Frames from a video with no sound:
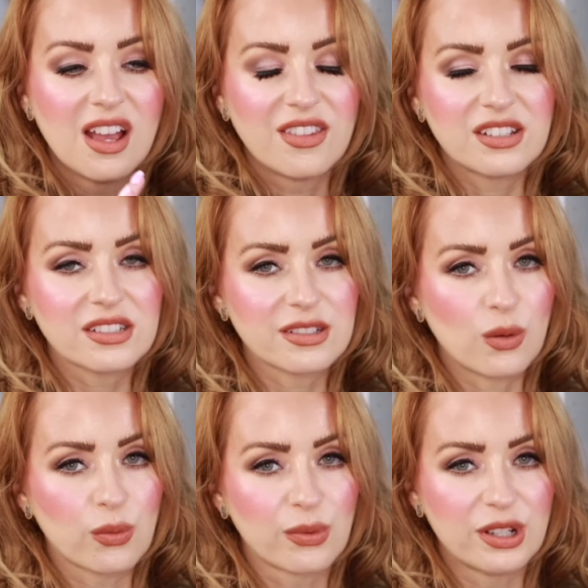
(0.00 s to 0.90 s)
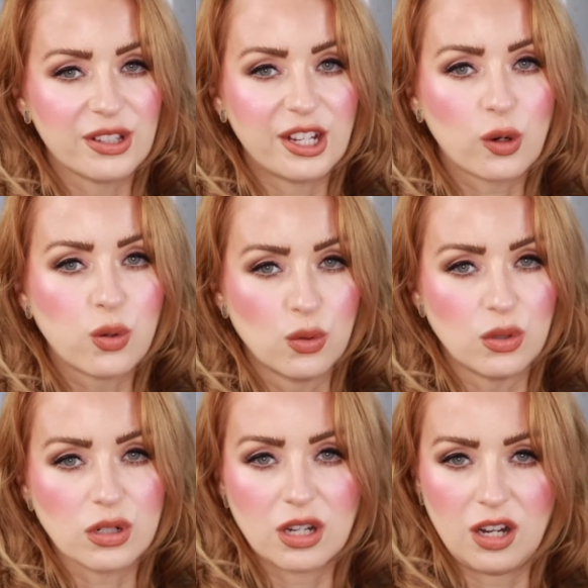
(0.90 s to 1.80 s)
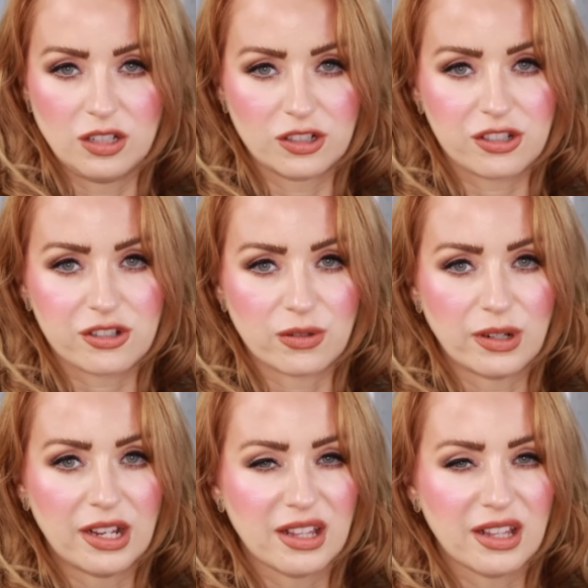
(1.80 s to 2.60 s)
This is a really cool cool color story.